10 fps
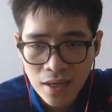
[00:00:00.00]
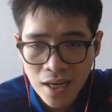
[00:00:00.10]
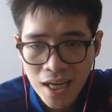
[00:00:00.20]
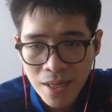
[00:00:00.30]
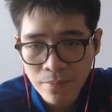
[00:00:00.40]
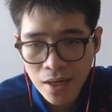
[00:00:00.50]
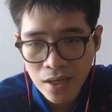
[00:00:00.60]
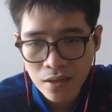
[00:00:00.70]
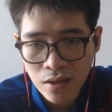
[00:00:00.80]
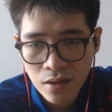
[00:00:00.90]
I am in
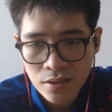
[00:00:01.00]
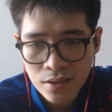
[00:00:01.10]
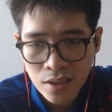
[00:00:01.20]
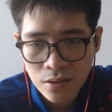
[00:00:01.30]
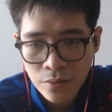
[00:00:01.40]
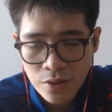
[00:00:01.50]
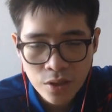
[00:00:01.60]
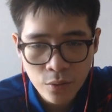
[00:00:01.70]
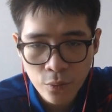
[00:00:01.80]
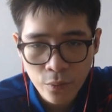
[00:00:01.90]
a
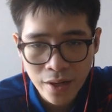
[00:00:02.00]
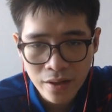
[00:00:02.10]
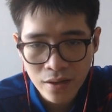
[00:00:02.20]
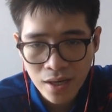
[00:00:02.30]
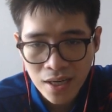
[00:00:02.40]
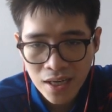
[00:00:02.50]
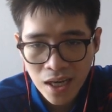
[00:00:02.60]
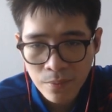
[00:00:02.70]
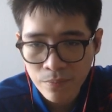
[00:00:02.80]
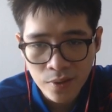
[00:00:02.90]
situation where I
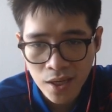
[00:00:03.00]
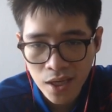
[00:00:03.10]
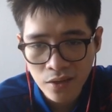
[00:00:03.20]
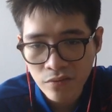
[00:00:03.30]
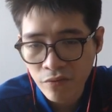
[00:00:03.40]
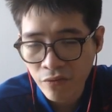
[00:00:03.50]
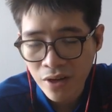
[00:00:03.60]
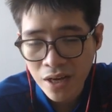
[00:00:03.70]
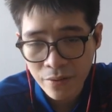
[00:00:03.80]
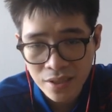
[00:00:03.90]
can play
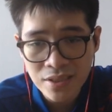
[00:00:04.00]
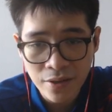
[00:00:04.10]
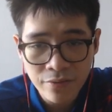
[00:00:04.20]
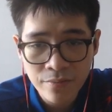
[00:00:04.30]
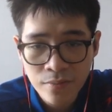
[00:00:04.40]
various stuff.